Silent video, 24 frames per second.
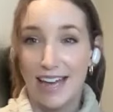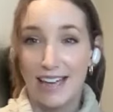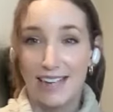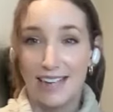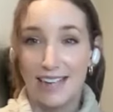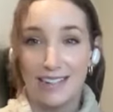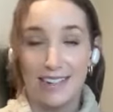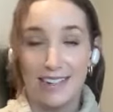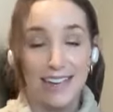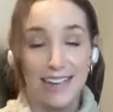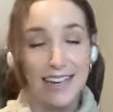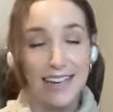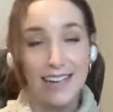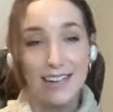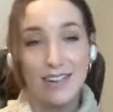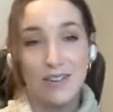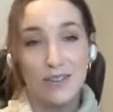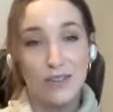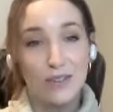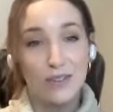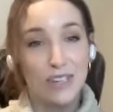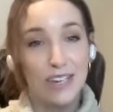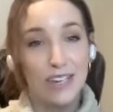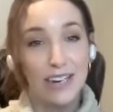And
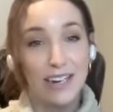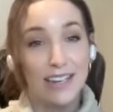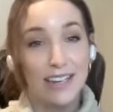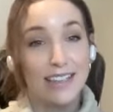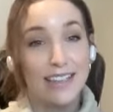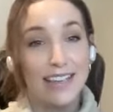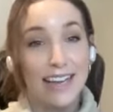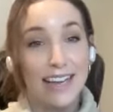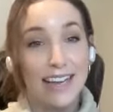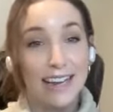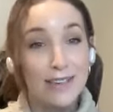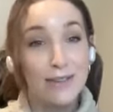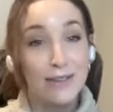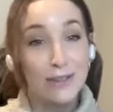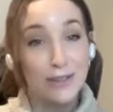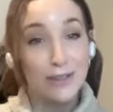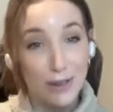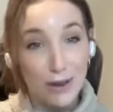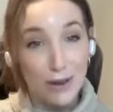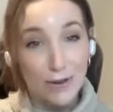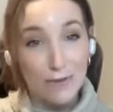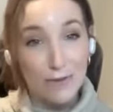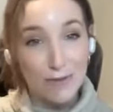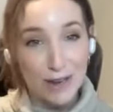Juliahna, thank
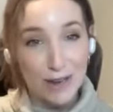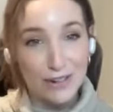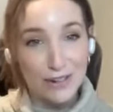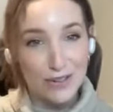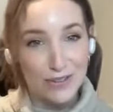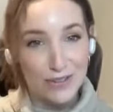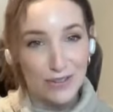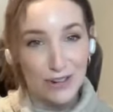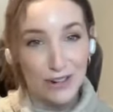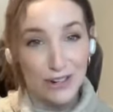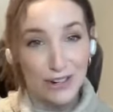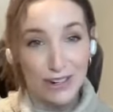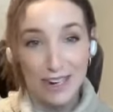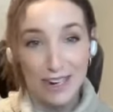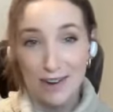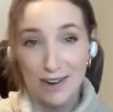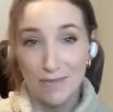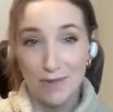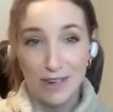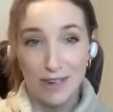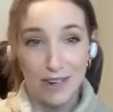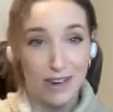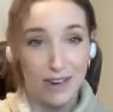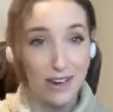you so much
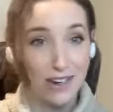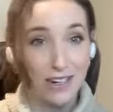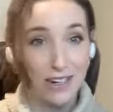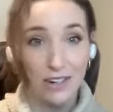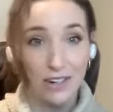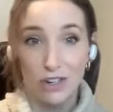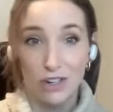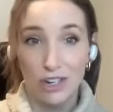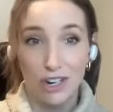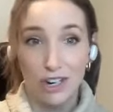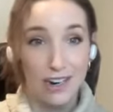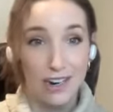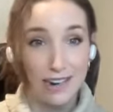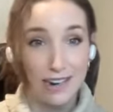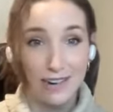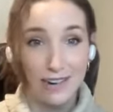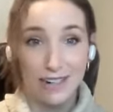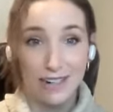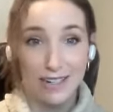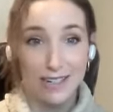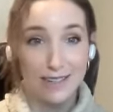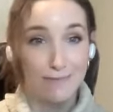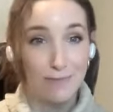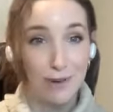for coming on and
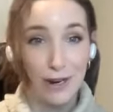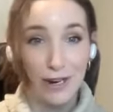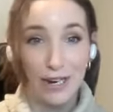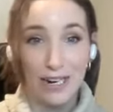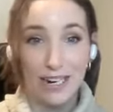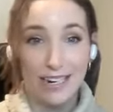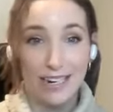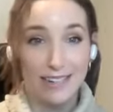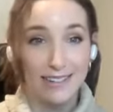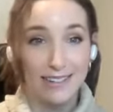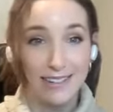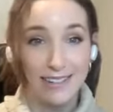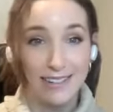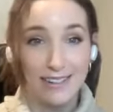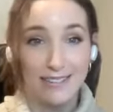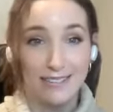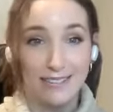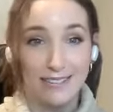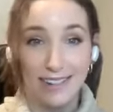sharing your experience.